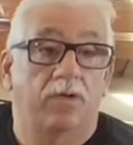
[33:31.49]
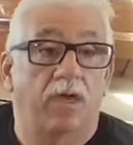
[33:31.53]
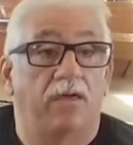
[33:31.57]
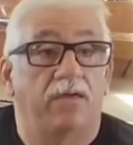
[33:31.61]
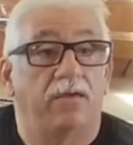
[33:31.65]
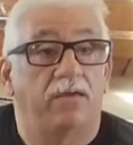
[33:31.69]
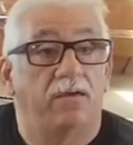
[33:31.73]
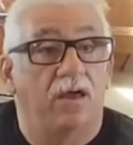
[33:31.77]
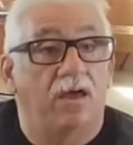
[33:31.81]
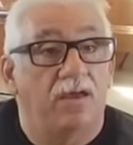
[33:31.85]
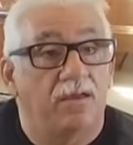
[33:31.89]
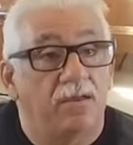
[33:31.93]
what
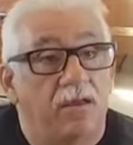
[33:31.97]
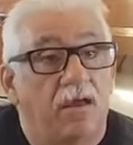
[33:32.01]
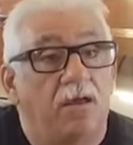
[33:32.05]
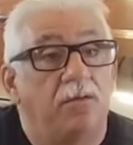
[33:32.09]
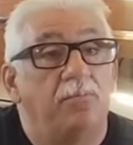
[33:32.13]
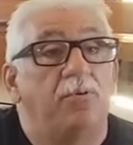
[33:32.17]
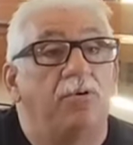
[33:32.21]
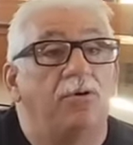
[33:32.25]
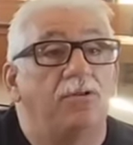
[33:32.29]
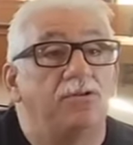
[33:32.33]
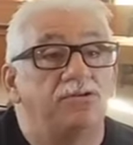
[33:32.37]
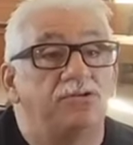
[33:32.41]
people I, are I
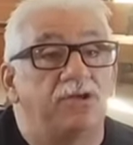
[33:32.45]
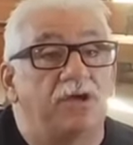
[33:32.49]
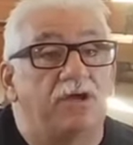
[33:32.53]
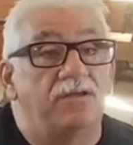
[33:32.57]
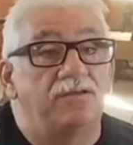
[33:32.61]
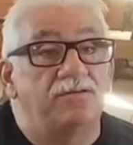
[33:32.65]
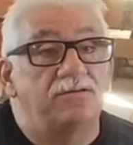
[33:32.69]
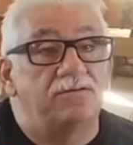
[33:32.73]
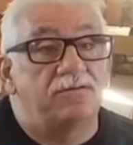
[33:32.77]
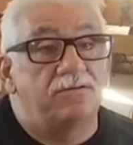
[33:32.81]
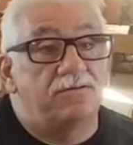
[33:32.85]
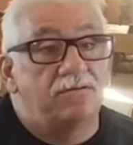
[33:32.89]
doing here.
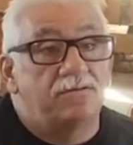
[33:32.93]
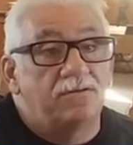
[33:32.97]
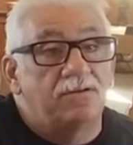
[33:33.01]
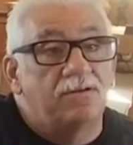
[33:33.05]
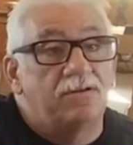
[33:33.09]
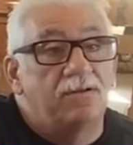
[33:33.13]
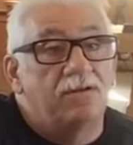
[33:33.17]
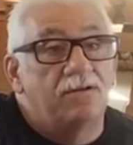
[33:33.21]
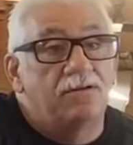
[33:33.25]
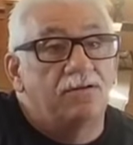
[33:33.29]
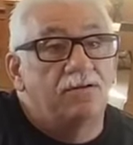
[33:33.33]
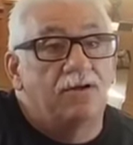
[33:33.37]

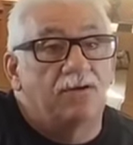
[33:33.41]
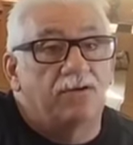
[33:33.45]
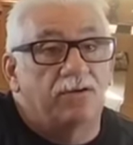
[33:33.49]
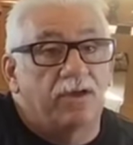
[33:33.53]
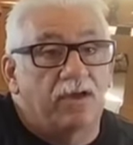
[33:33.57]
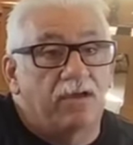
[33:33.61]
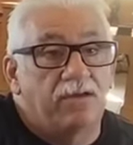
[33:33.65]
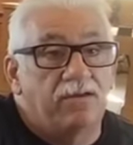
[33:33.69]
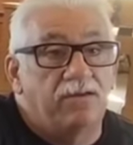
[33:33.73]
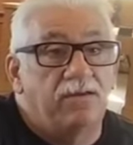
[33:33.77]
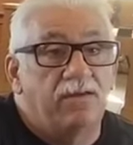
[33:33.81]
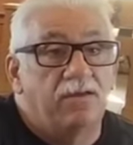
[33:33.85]
Okay. I don't
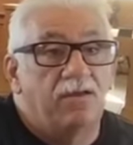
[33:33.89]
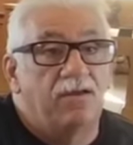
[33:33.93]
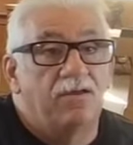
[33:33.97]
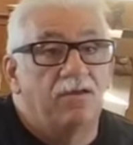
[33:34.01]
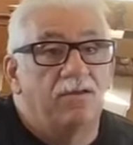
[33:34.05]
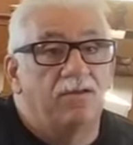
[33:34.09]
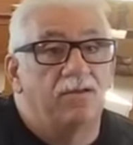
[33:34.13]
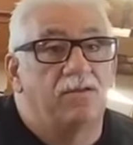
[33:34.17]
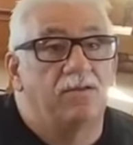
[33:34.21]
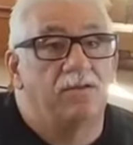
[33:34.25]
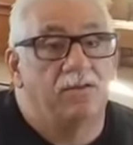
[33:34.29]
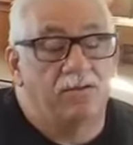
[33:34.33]
want to shake your
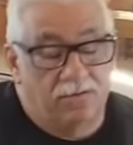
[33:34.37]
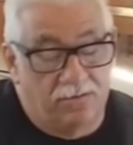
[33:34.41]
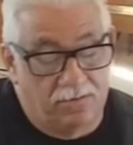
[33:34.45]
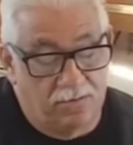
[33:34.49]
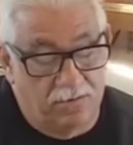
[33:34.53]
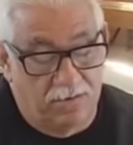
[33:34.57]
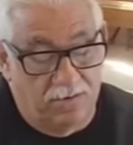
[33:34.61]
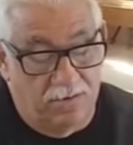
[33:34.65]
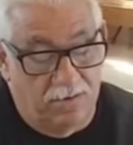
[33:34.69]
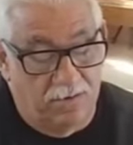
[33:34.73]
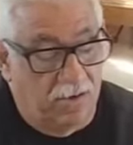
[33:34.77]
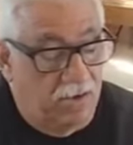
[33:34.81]
hand. I'm all set.
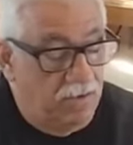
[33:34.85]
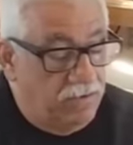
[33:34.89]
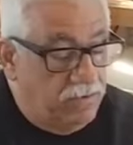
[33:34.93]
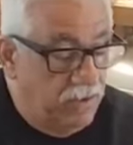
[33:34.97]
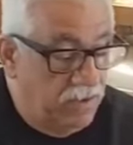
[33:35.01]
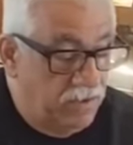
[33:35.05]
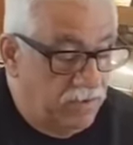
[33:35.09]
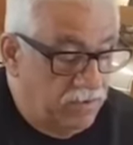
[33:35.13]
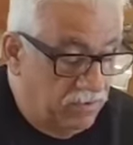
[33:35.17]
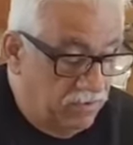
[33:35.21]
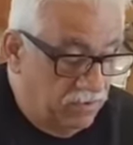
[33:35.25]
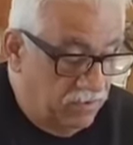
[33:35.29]
You won't even
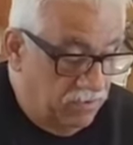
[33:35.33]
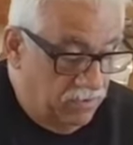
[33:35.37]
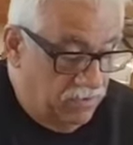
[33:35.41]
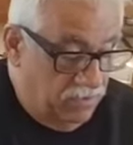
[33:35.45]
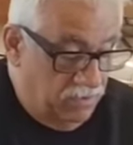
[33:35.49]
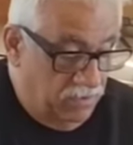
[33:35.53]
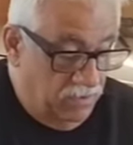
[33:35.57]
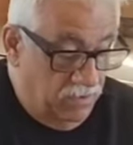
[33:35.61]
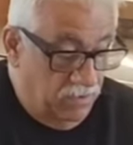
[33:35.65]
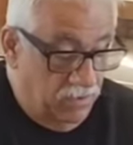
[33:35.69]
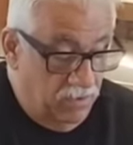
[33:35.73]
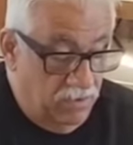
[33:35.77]
identify
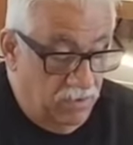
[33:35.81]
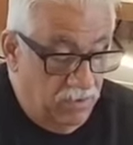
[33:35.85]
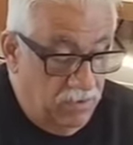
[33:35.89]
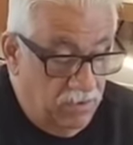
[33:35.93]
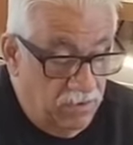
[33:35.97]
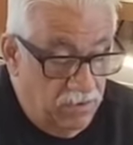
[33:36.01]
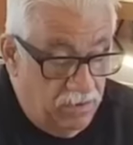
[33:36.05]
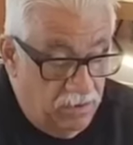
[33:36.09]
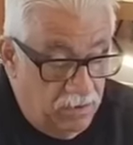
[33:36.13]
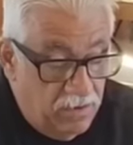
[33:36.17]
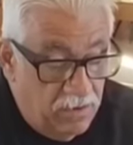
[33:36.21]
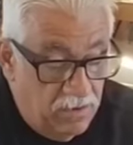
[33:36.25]
yourself.
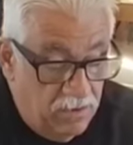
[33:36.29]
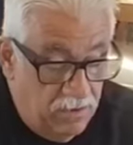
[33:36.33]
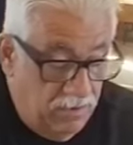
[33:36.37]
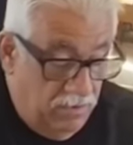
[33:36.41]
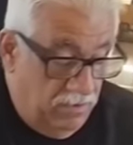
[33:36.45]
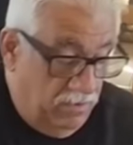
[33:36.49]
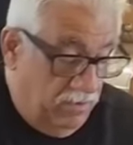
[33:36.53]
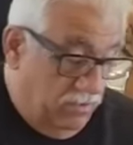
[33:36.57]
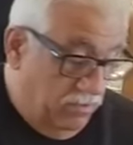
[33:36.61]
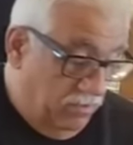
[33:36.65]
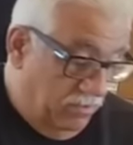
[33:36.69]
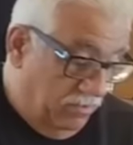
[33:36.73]

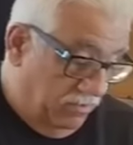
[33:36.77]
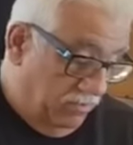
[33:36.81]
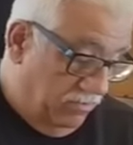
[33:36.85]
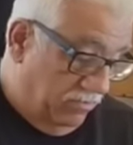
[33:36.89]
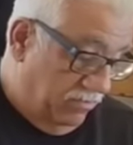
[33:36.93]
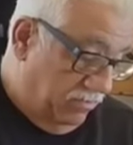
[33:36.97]
All right?